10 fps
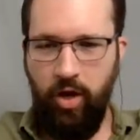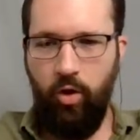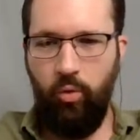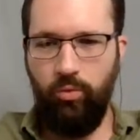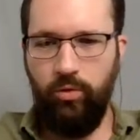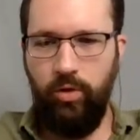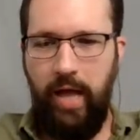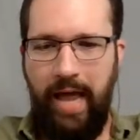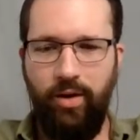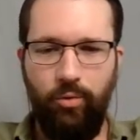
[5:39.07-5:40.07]
So
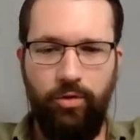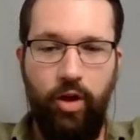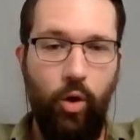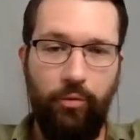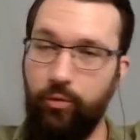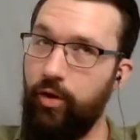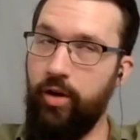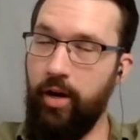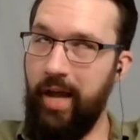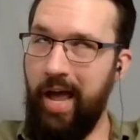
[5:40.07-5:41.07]
I don't know if we're
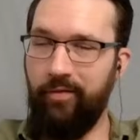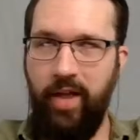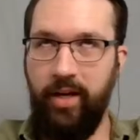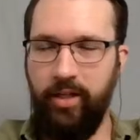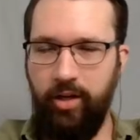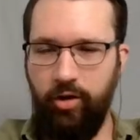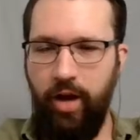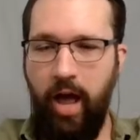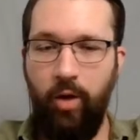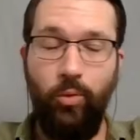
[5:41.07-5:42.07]
going to have that in here or not,